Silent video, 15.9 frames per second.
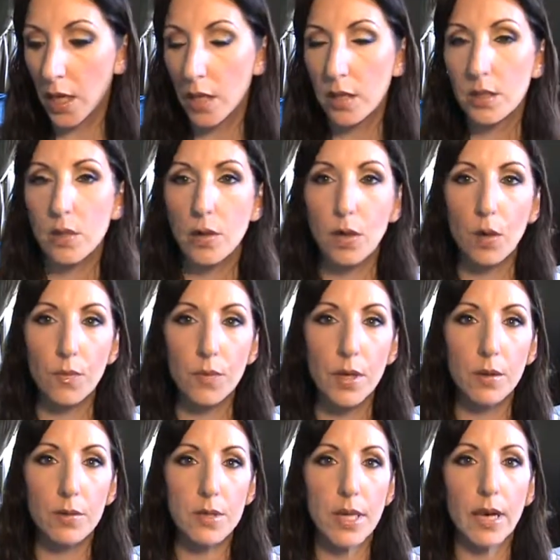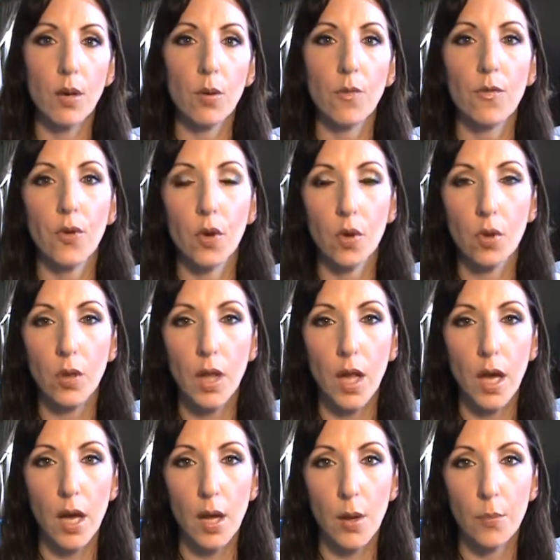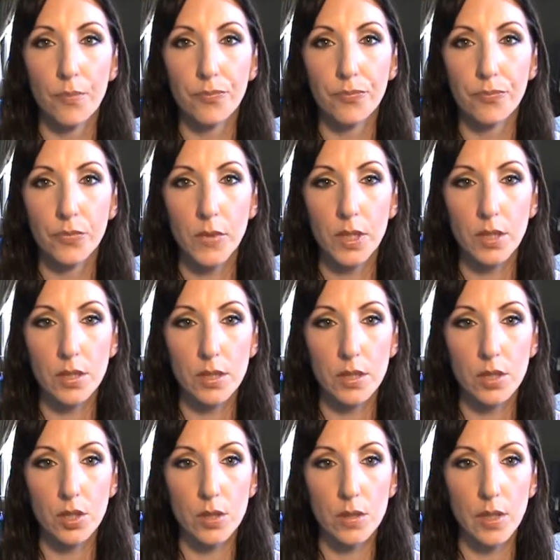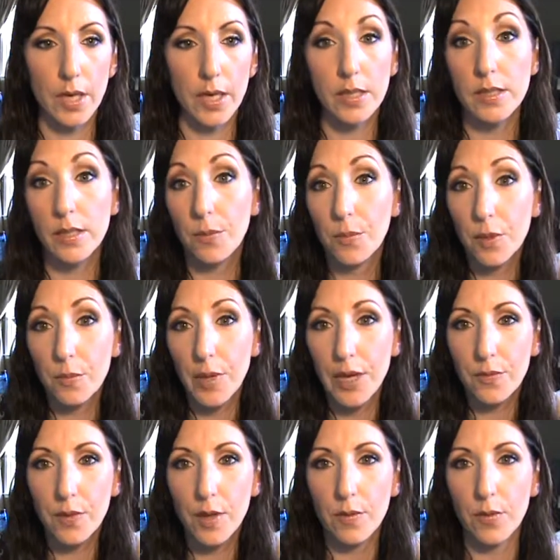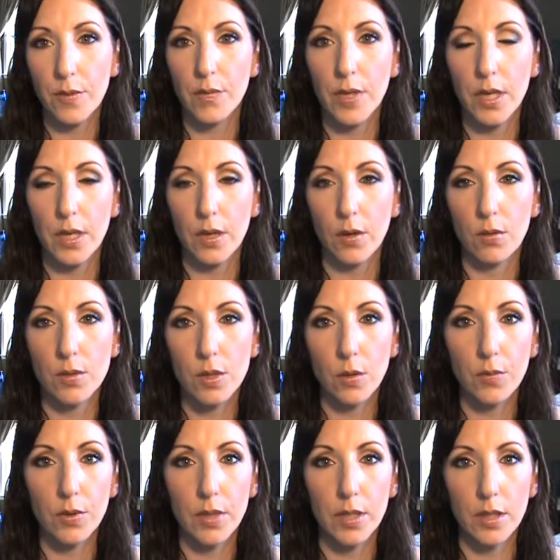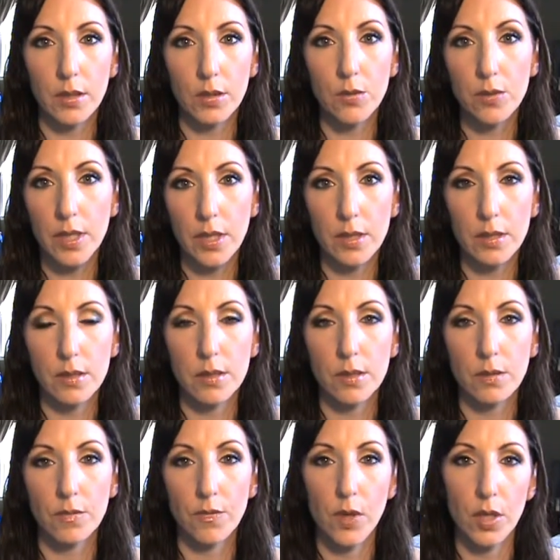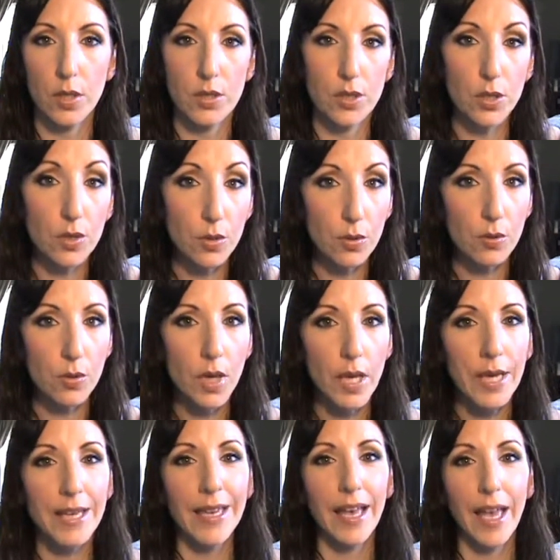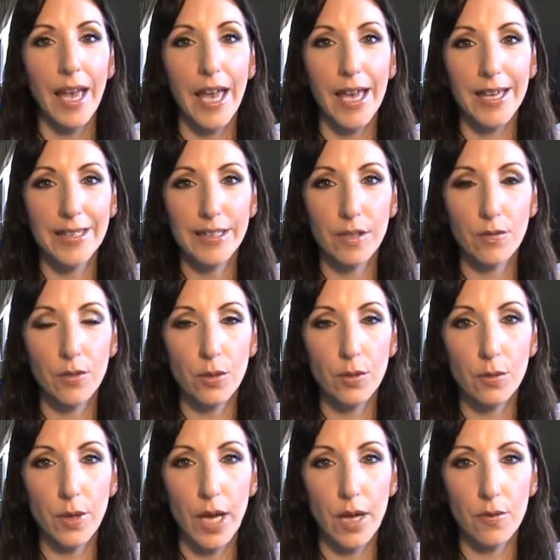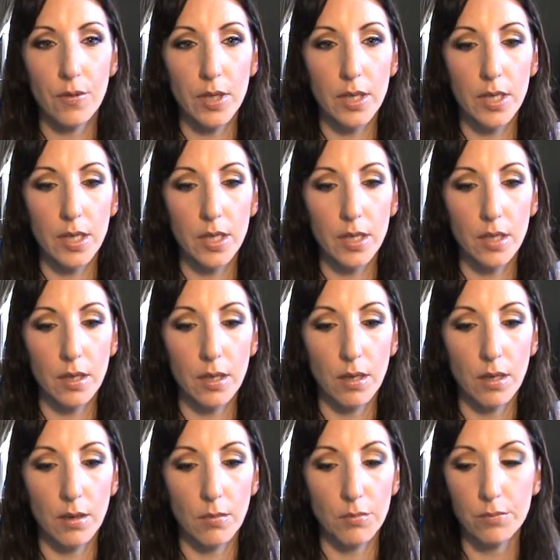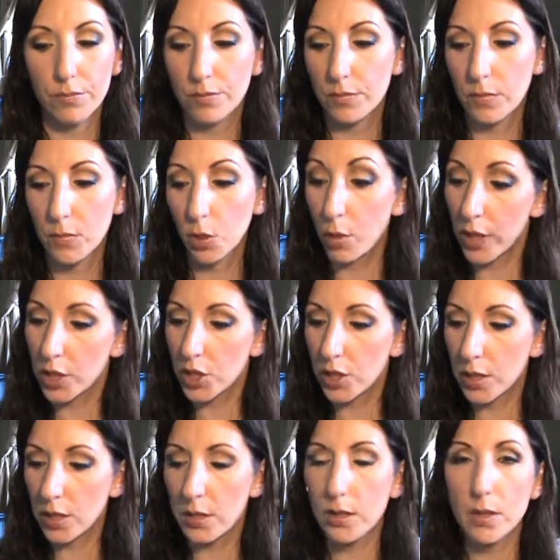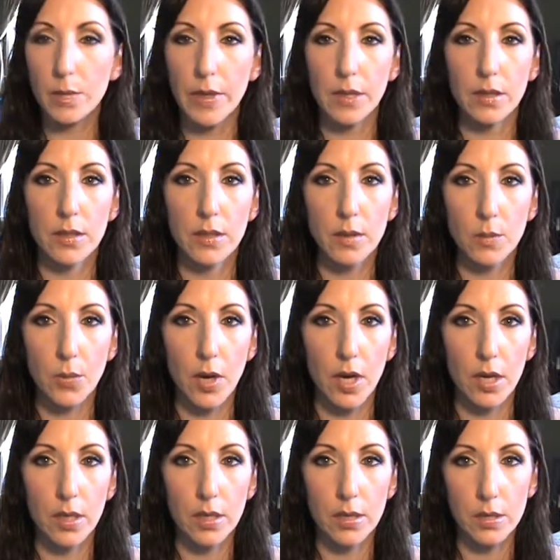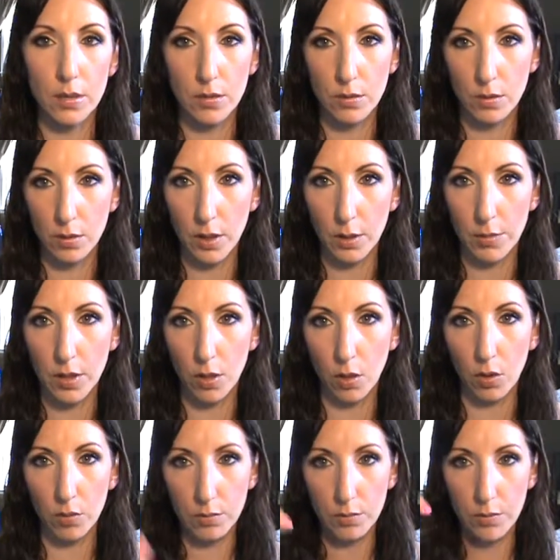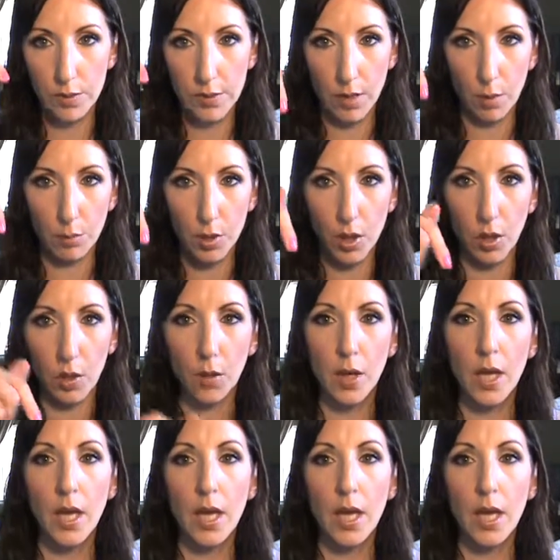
So I hope that was helpful. Um, this is just, like I say, one of my favorite videos. Hopefully you think it's fun too. And if you have any um, questions about these products, you know, let me know down below,